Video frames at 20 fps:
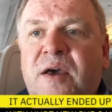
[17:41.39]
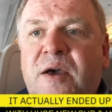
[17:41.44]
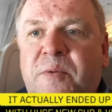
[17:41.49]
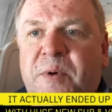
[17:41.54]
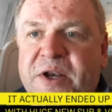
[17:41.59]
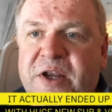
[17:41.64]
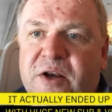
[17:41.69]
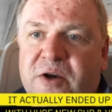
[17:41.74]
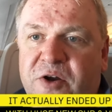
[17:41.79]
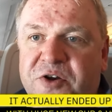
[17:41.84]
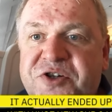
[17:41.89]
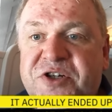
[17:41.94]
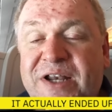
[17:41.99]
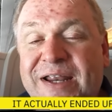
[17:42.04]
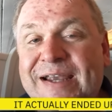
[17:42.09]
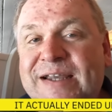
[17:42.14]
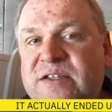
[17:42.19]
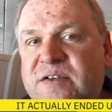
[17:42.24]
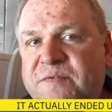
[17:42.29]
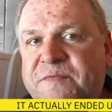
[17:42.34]
when you launch a
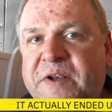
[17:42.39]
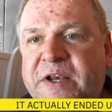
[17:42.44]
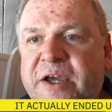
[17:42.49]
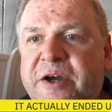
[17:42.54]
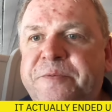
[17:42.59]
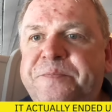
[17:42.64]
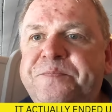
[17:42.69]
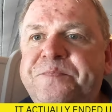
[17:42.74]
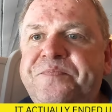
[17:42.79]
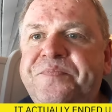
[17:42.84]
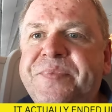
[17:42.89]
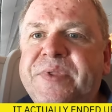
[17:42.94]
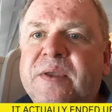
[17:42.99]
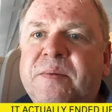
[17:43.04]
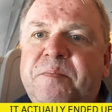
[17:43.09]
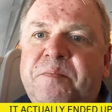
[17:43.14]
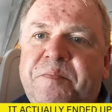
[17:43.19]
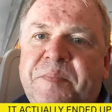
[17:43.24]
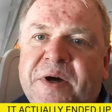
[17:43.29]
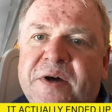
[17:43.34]
negative video.
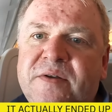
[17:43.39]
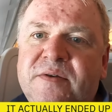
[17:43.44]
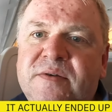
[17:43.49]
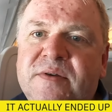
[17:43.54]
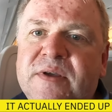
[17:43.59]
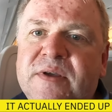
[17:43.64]
But